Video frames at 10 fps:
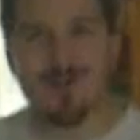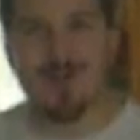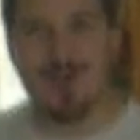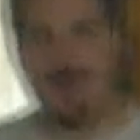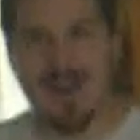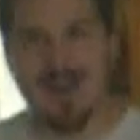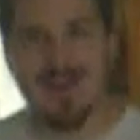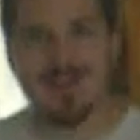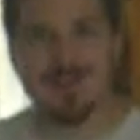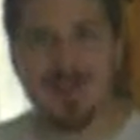slower cooker out
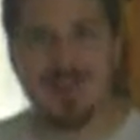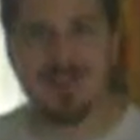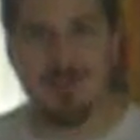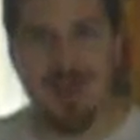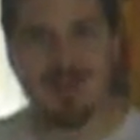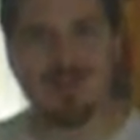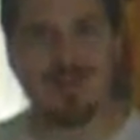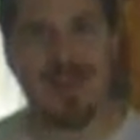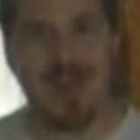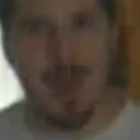of this pizza box
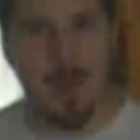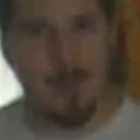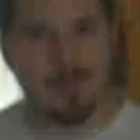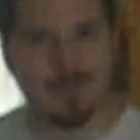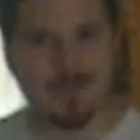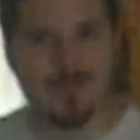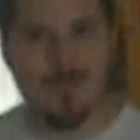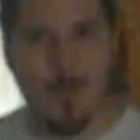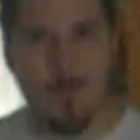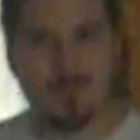right here.
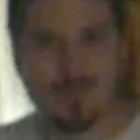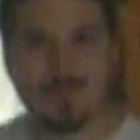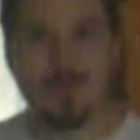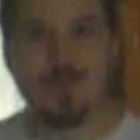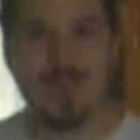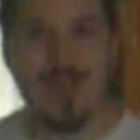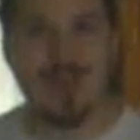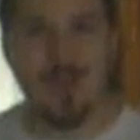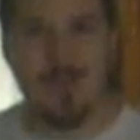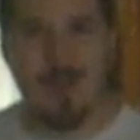So
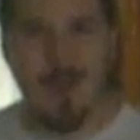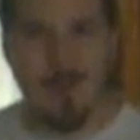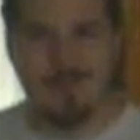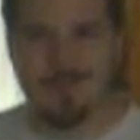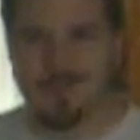stay tuned.